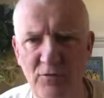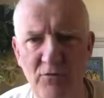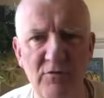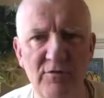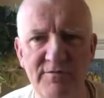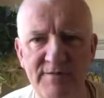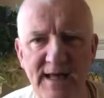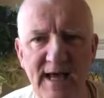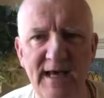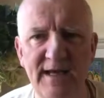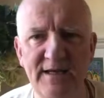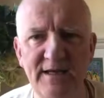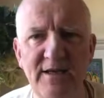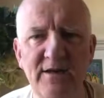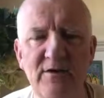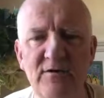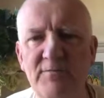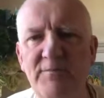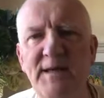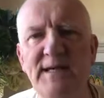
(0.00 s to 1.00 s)
all of that.
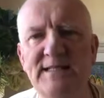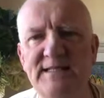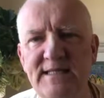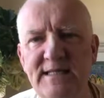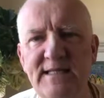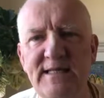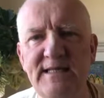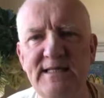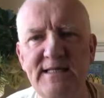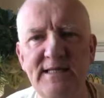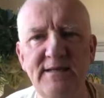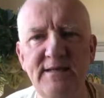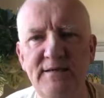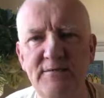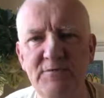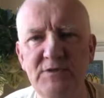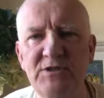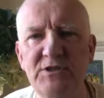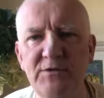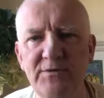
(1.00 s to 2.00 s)
Basically he
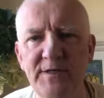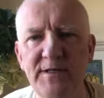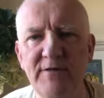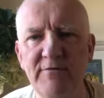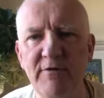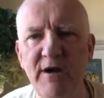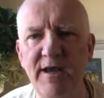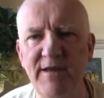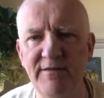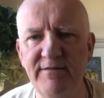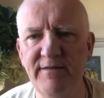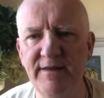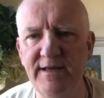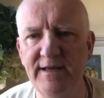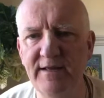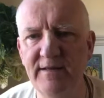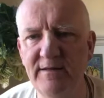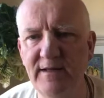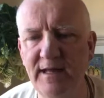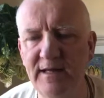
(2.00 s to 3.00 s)
was doing the right thing
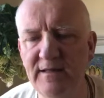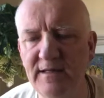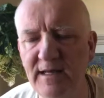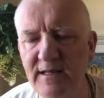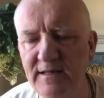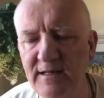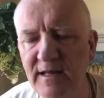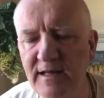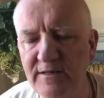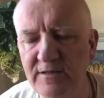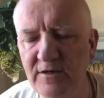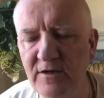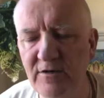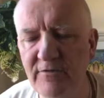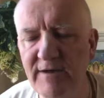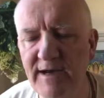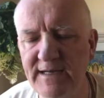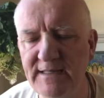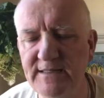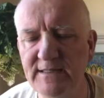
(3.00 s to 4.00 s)
and
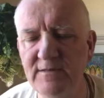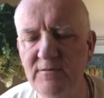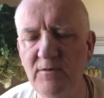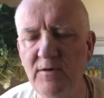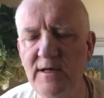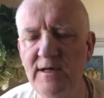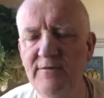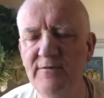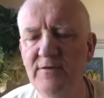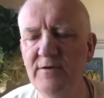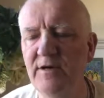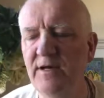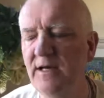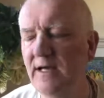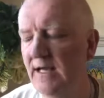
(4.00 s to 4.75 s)
correcting whatever